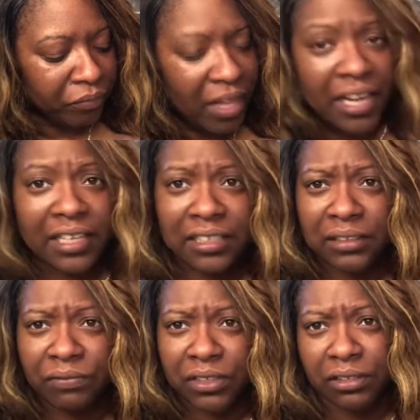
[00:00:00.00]
and in
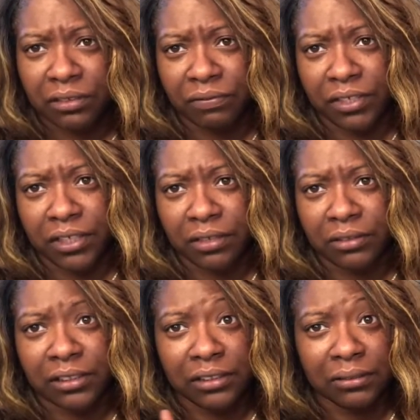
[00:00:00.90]
this video,
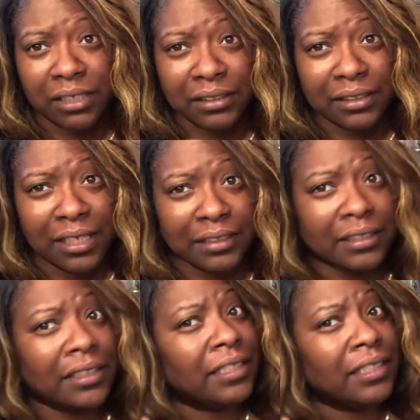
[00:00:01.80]
this is 2019,